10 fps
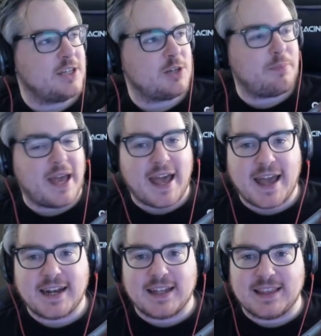in
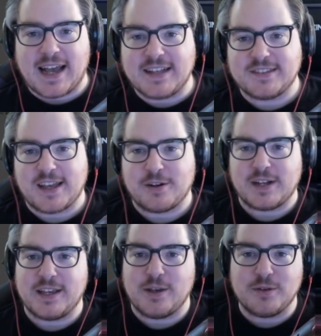Japan last
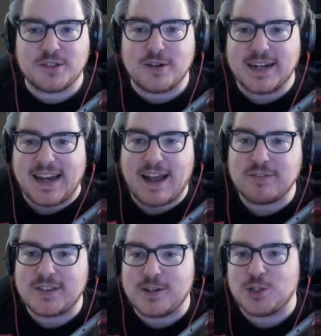Saturday, Yostar
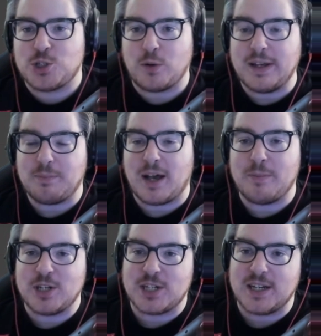announced their joint
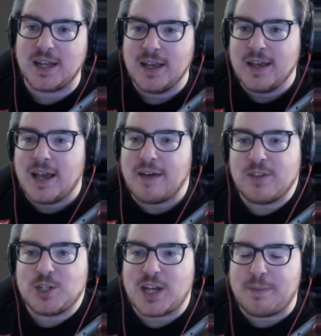publishing of
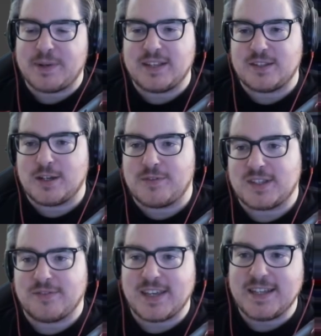the Japanese
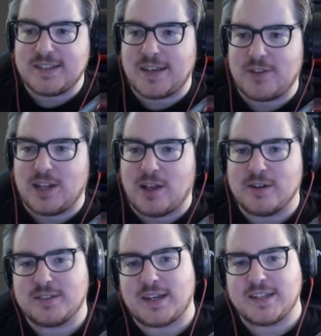service of E7
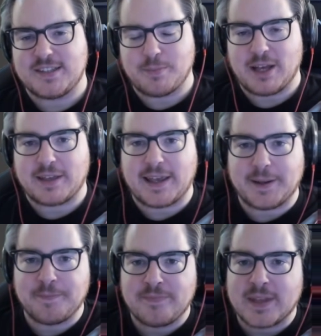alongside
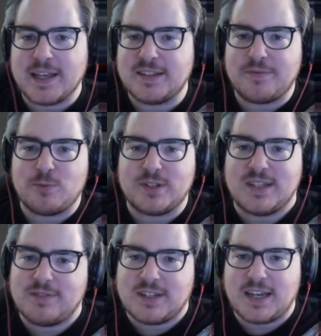Smilegate. E7
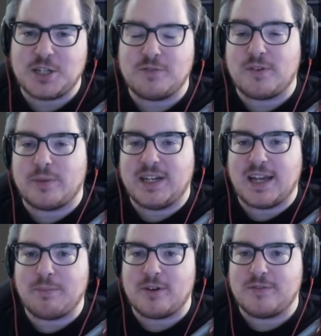received attention from a
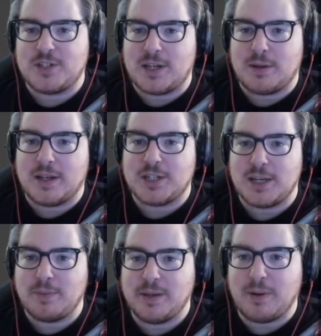number of J
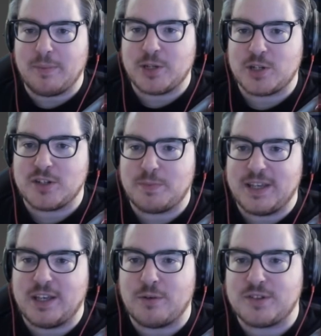JP publishers,
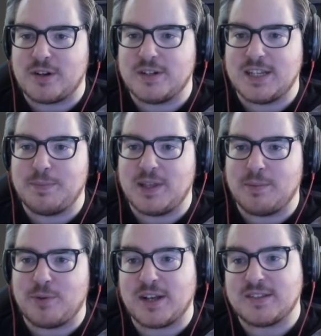but Yostar deeply
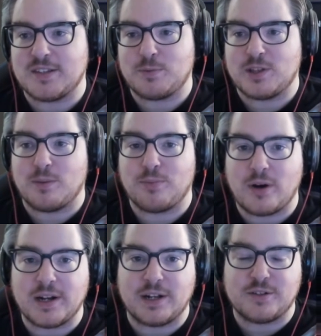impressed us with their
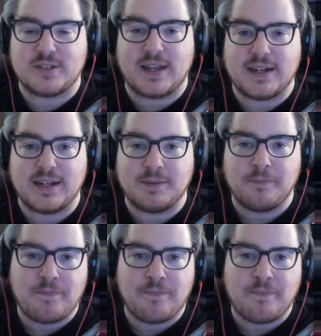broad understanding